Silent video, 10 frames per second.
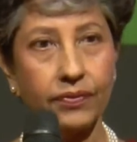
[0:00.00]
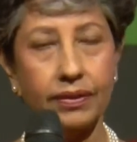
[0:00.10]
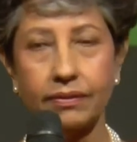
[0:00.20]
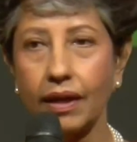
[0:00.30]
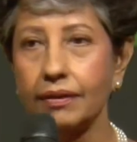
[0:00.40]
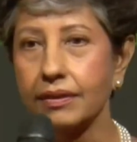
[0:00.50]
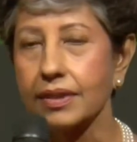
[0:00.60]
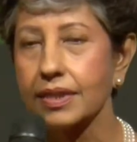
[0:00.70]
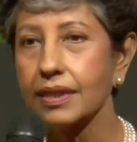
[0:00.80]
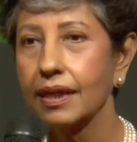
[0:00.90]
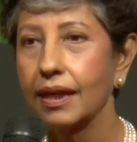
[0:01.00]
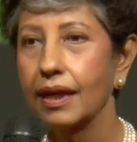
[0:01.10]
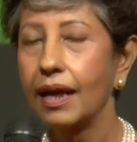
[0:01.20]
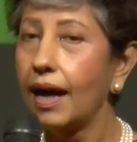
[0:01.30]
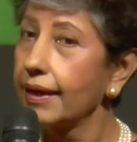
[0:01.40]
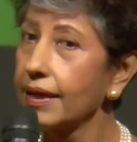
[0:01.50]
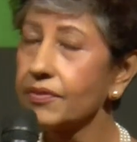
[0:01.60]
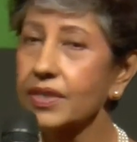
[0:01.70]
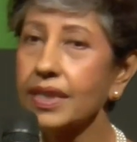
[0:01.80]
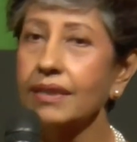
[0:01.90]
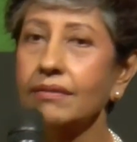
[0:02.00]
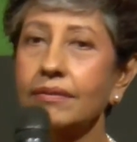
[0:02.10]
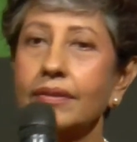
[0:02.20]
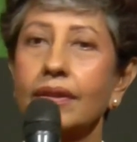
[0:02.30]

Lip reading: even others. I have seen